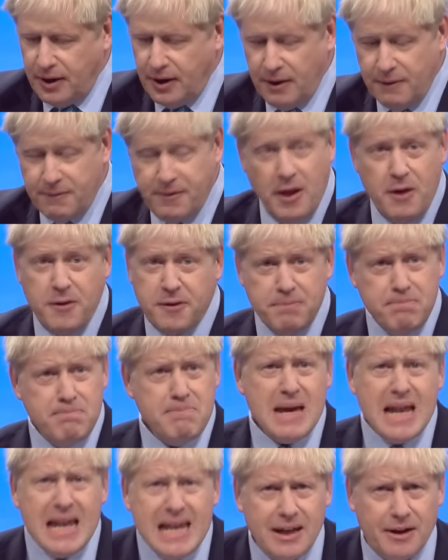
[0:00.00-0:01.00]
for those
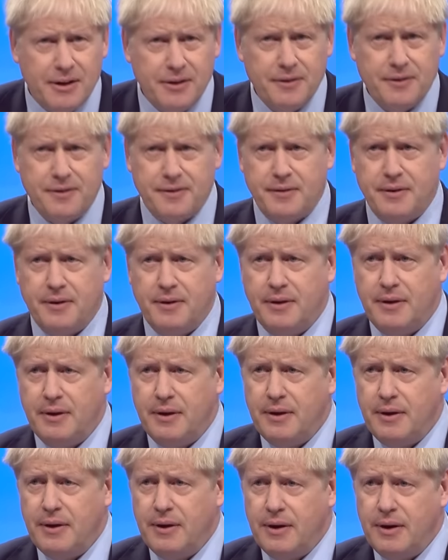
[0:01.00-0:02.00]
millions
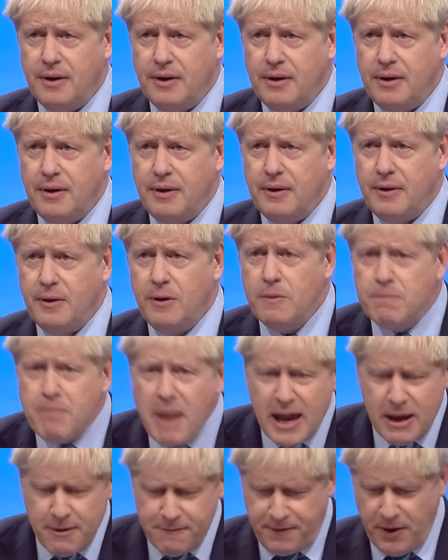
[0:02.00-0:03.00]
who
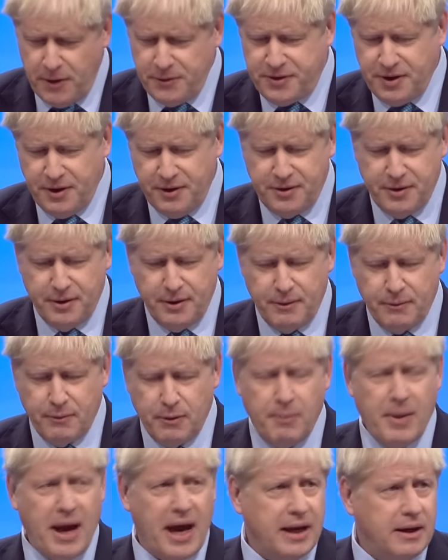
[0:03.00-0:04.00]
may have voted
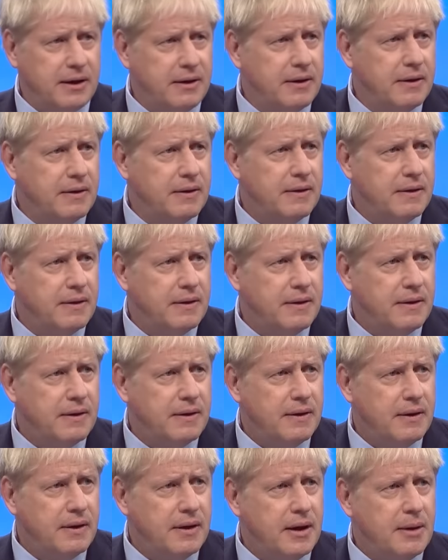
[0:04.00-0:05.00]
Remain,
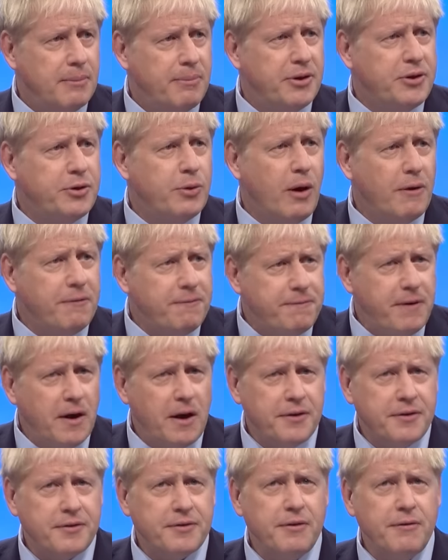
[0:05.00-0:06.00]
but who are
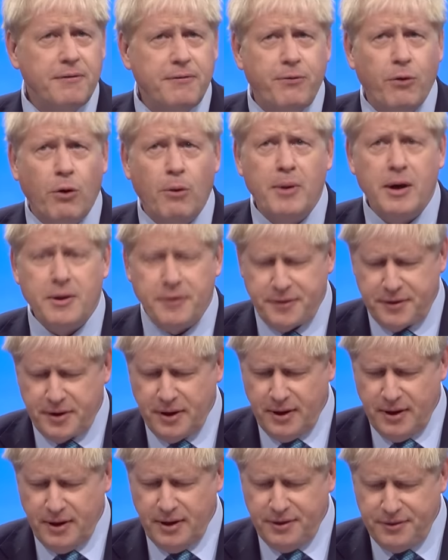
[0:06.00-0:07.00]
first and foremost
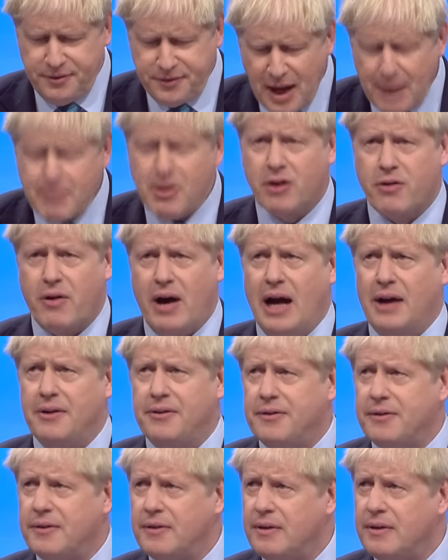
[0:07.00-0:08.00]
Democrats.